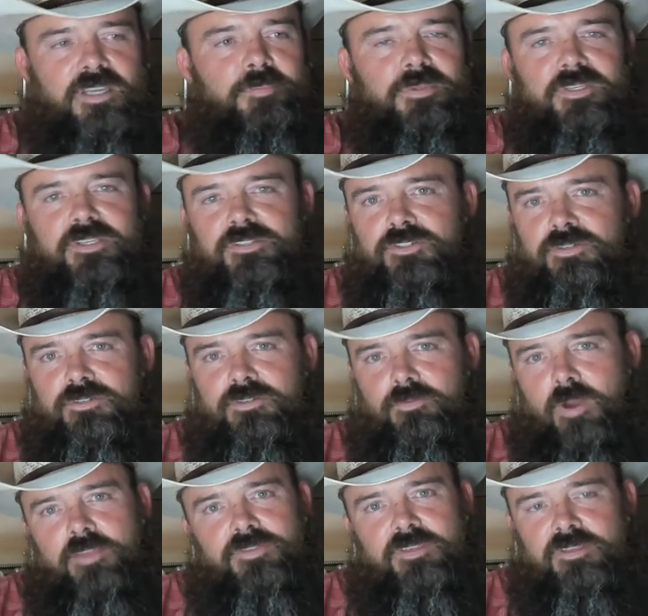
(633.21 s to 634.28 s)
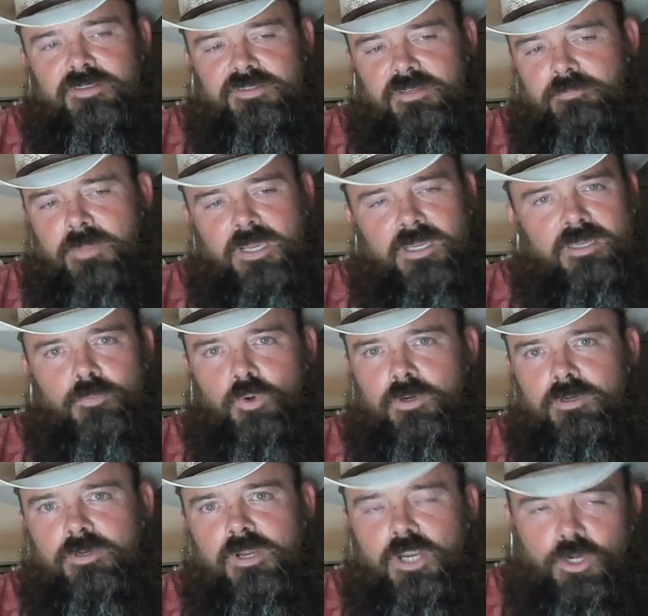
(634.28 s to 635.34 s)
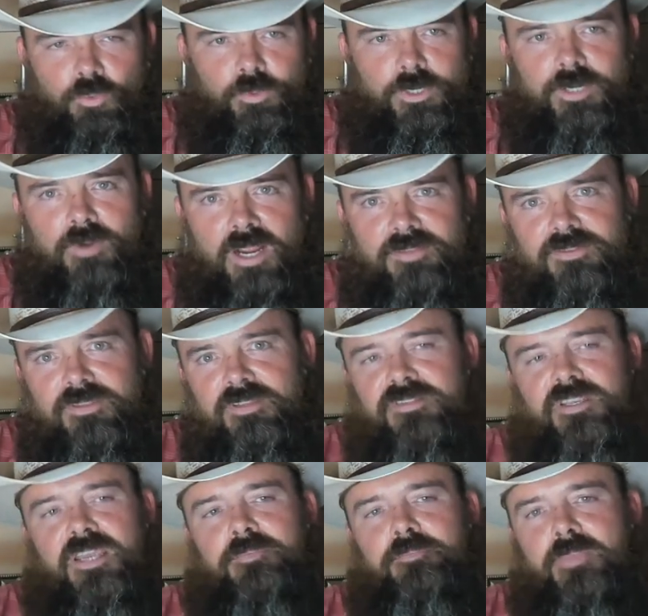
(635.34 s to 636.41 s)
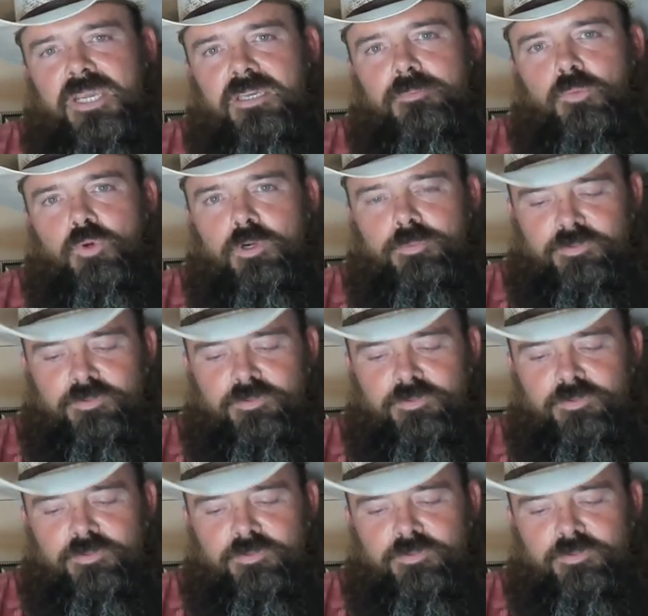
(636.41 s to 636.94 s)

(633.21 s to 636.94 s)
please just write this and make it more, rewrite this and make it more